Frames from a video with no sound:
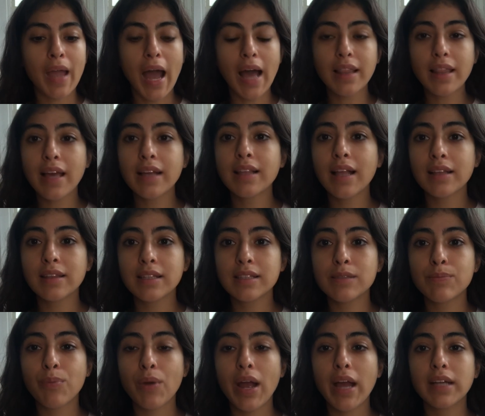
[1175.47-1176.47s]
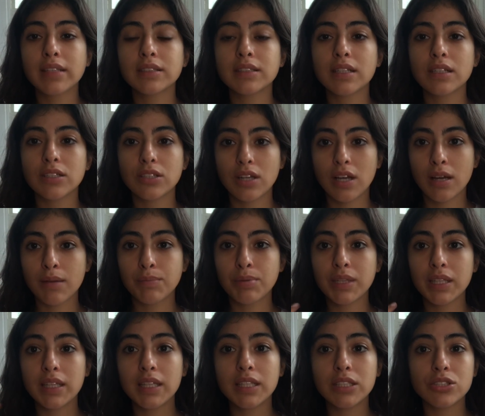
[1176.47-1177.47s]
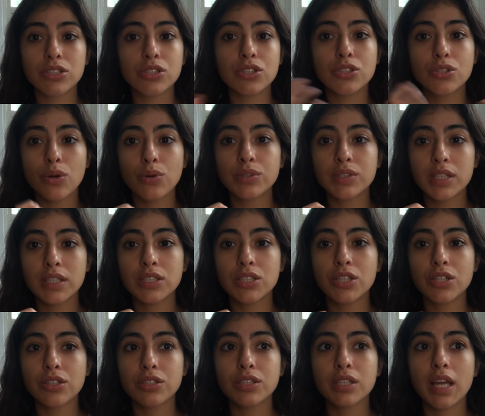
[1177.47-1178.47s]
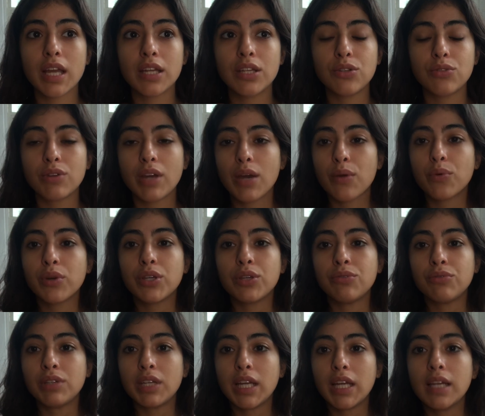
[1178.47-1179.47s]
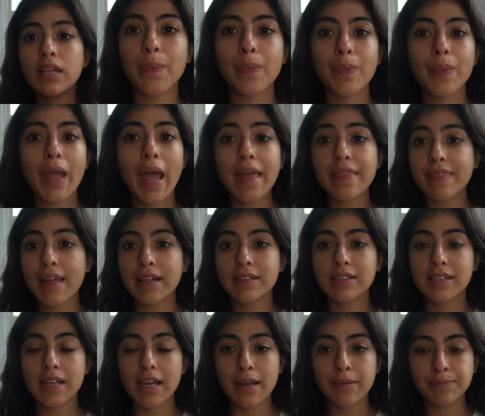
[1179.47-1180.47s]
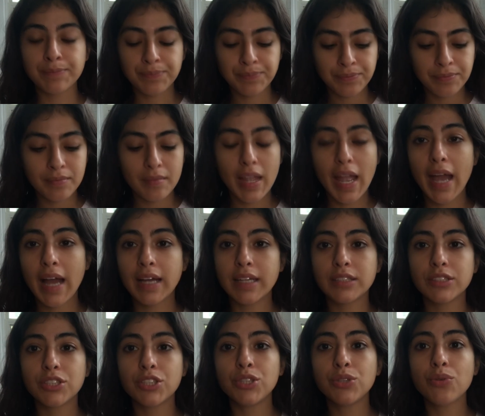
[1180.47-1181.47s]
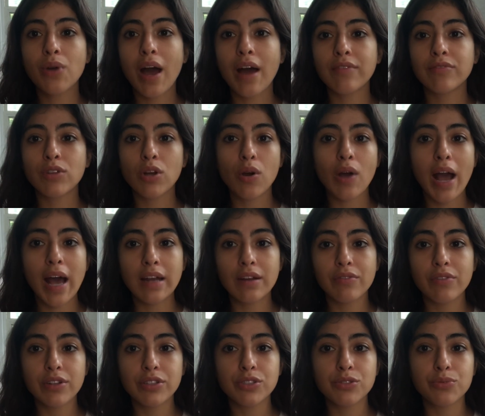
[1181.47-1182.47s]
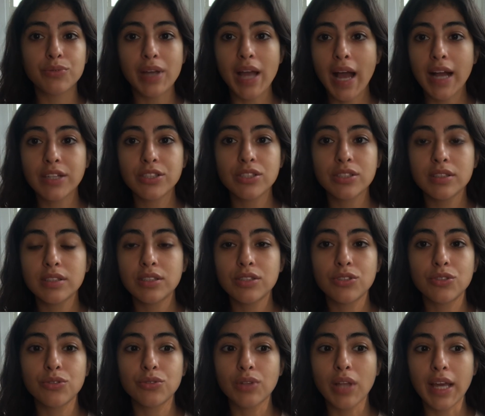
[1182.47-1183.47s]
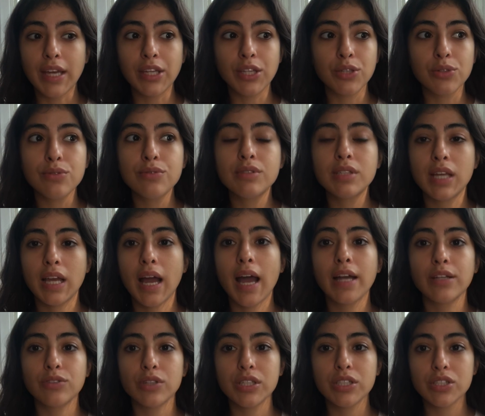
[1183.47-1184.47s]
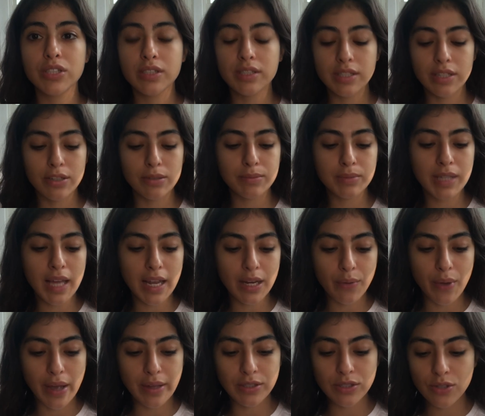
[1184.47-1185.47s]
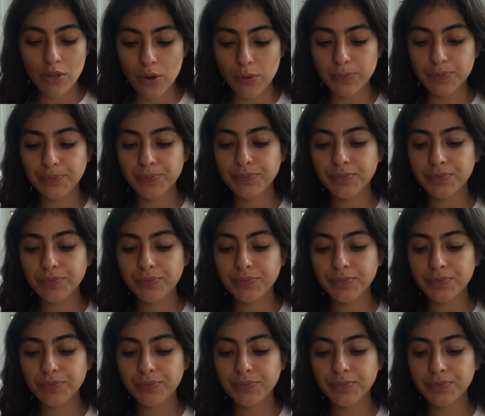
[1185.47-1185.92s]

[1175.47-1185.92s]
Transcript: I like that this brand completely just soaks into your skin. You get what you need, and that's it. And you have no adverse reactions to like using hydration serums. Anyway, so